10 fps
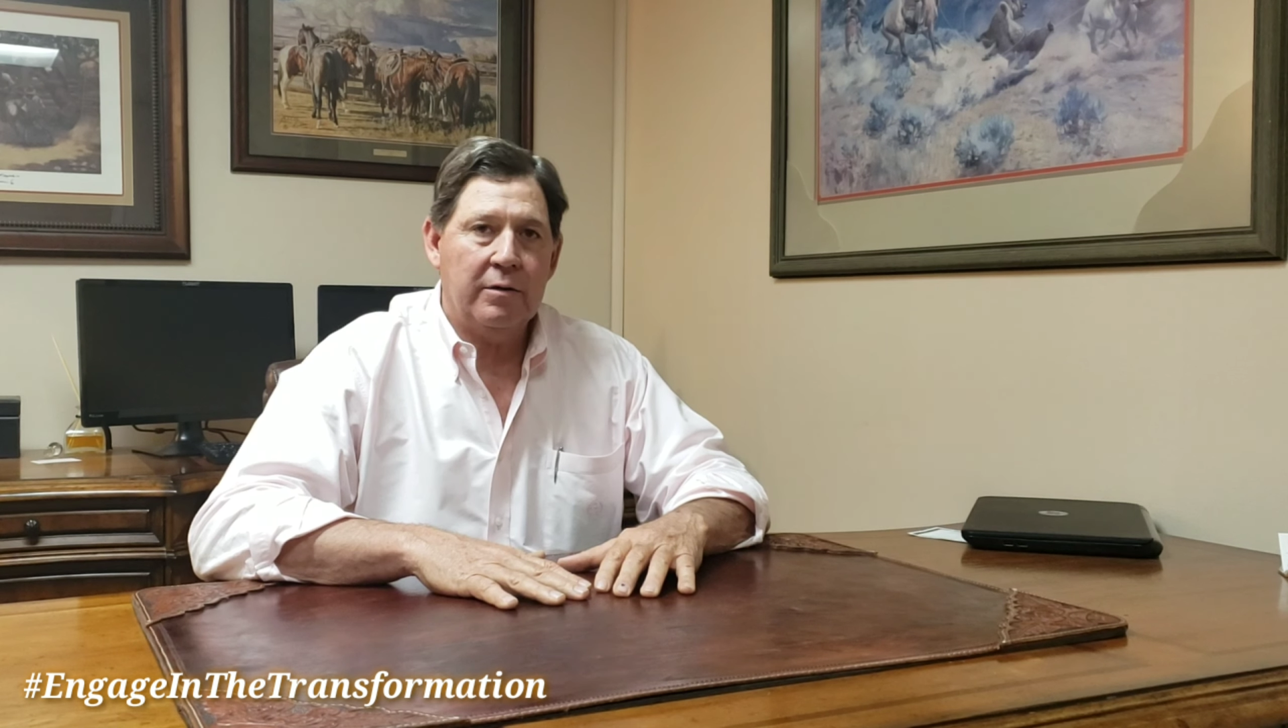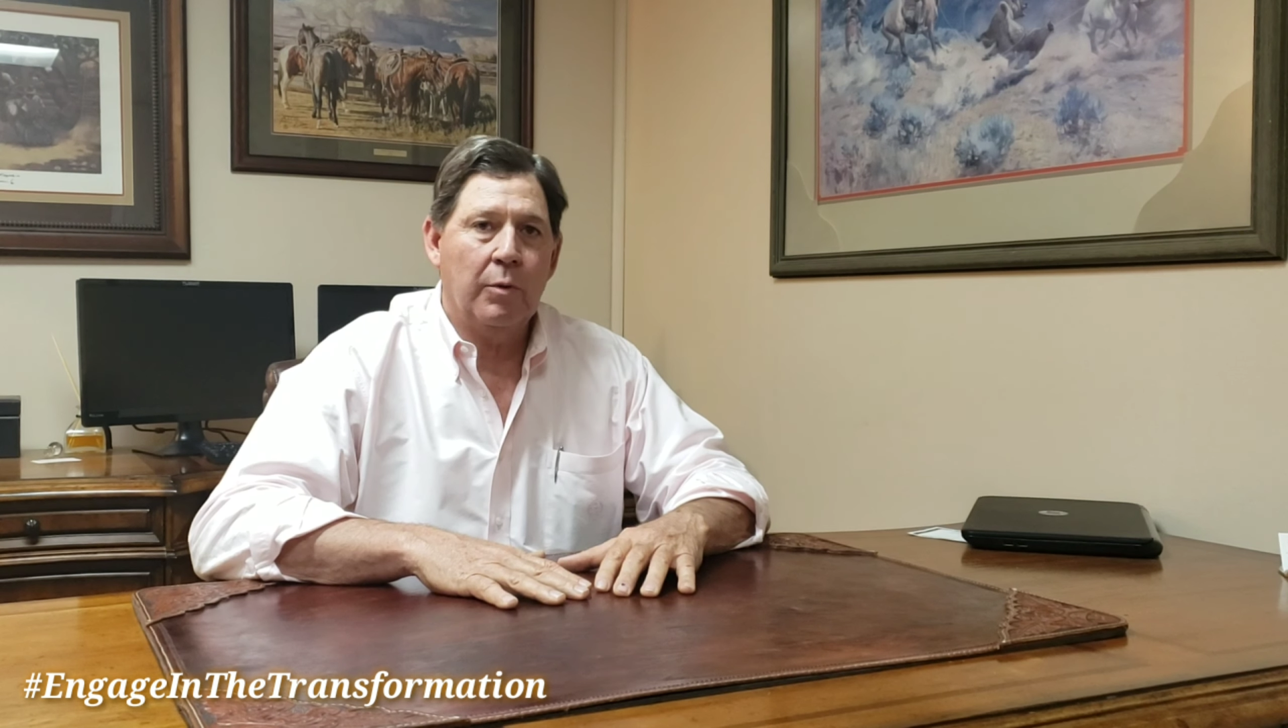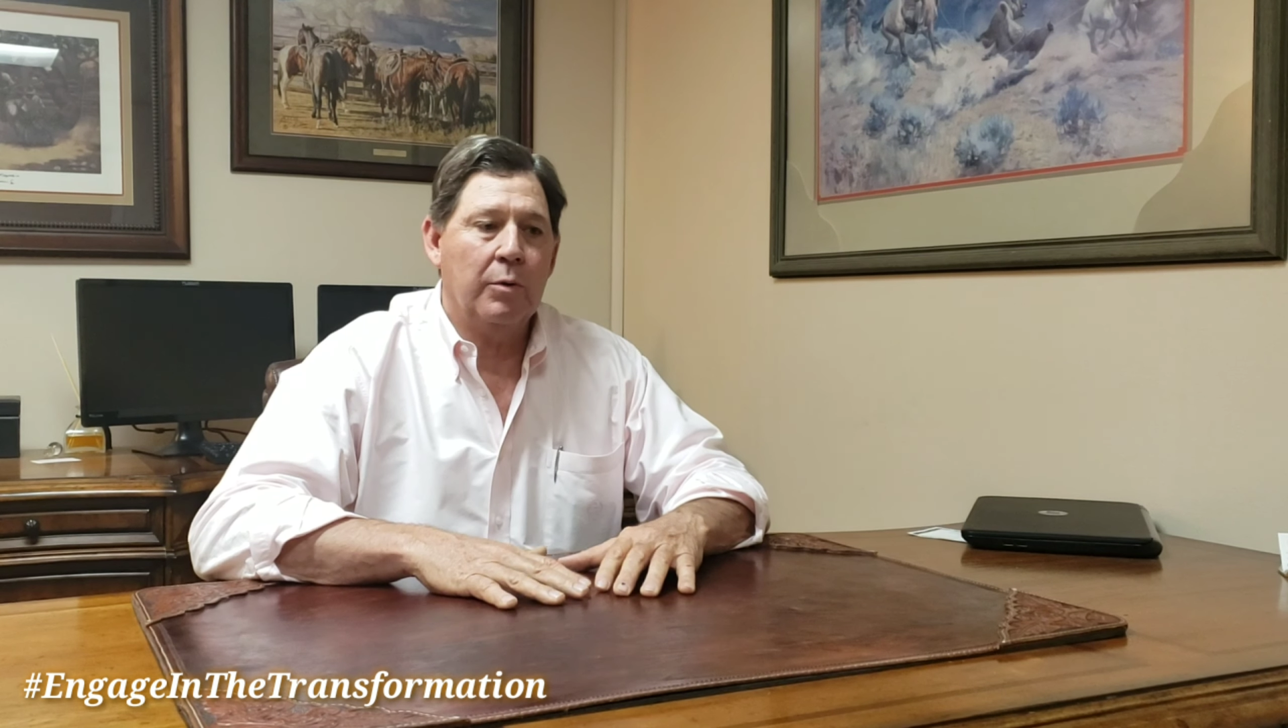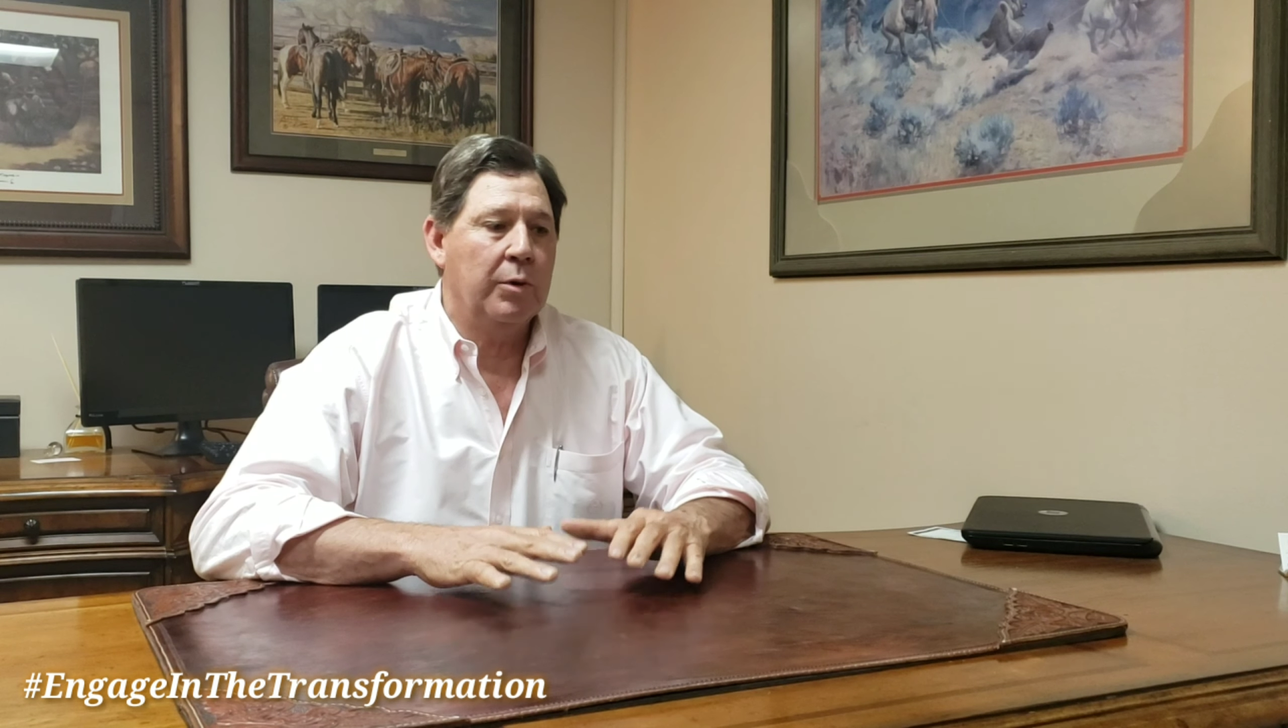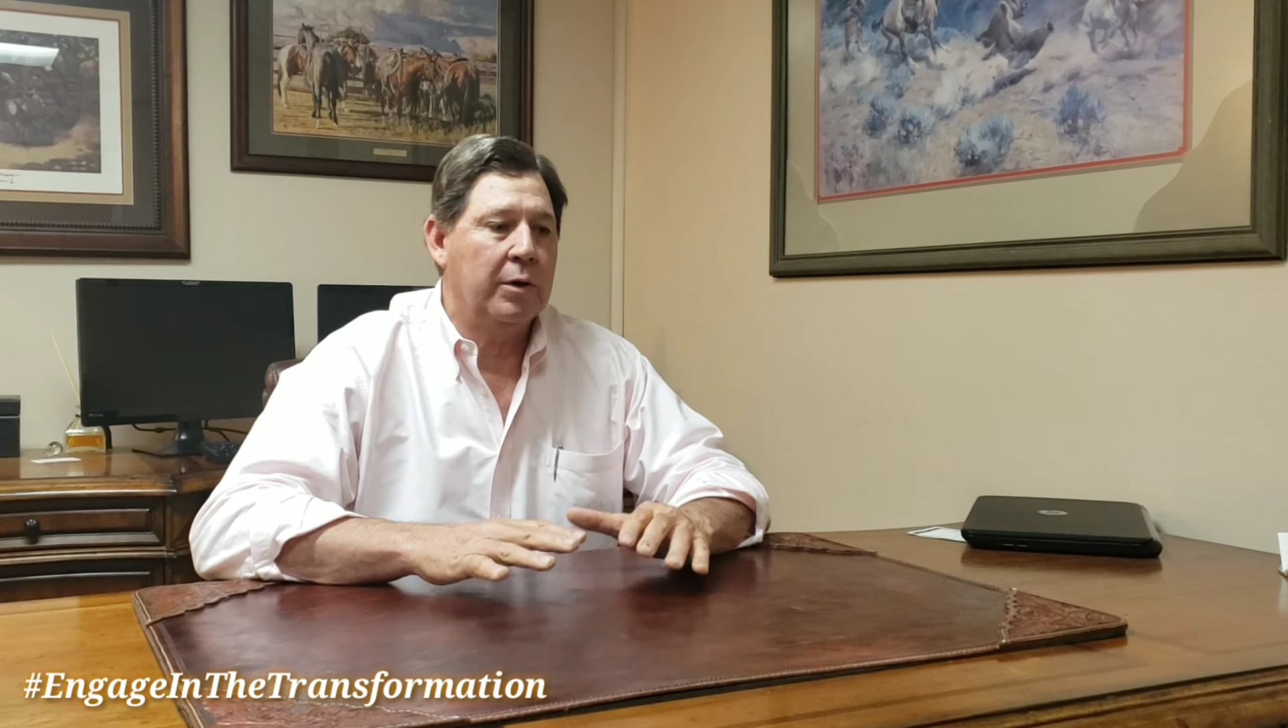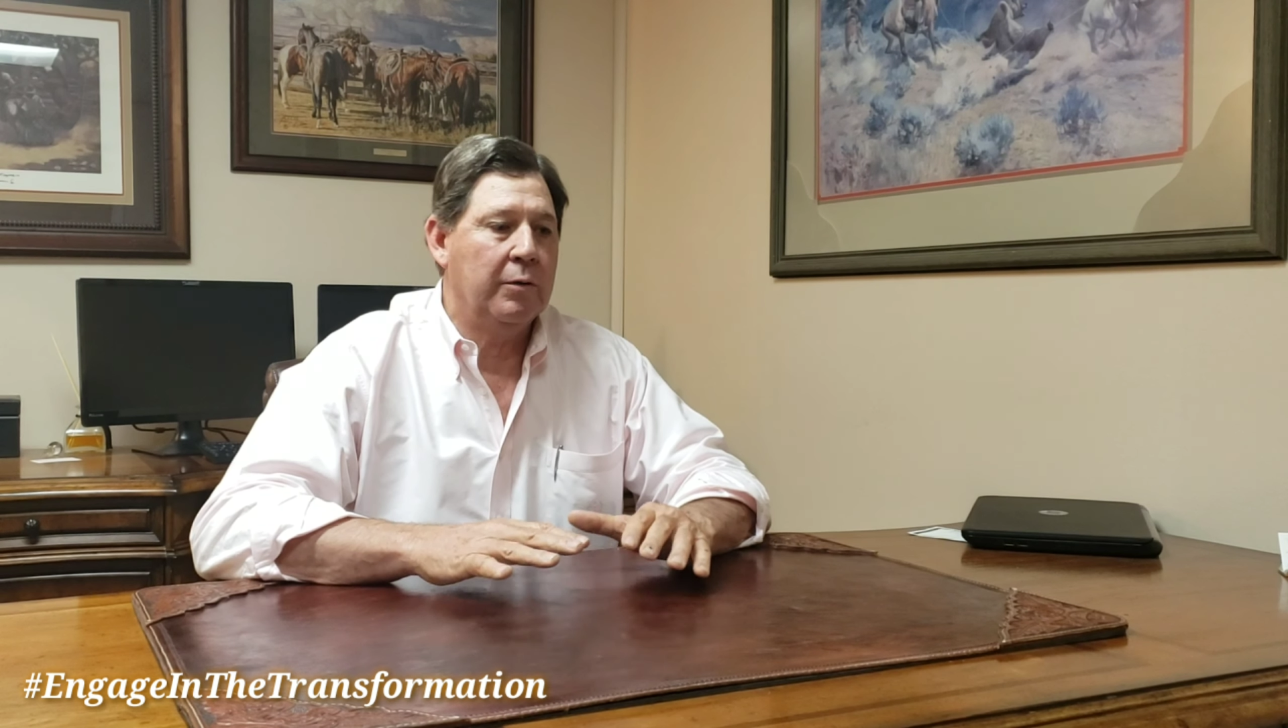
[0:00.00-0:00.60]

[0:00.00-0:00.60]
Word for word: where we